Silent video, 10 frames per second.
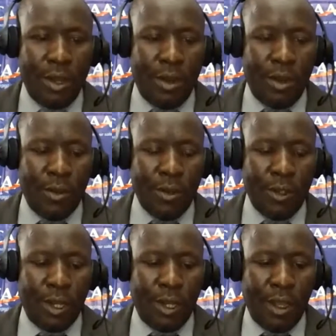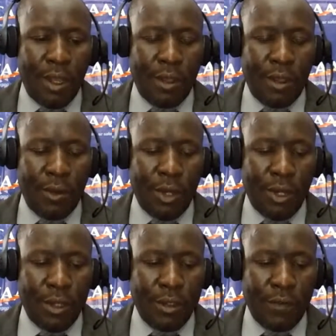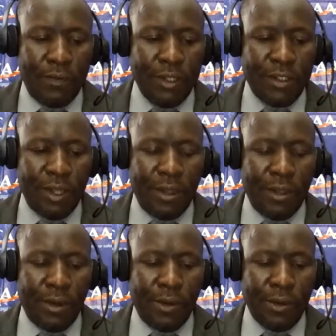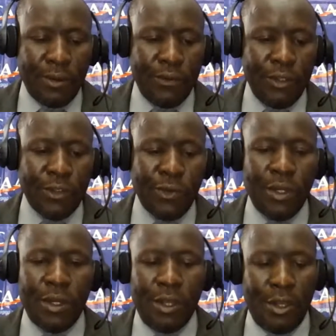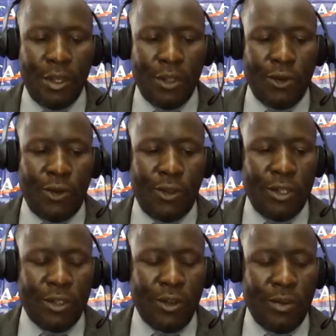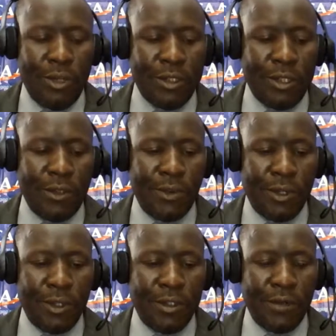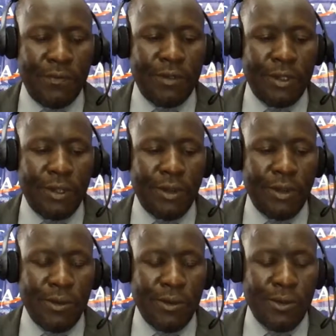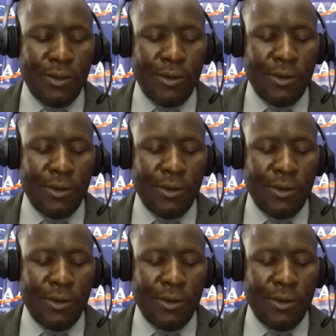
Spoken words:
because I think we received this in the course of this week. So all these comments that we received in the course of the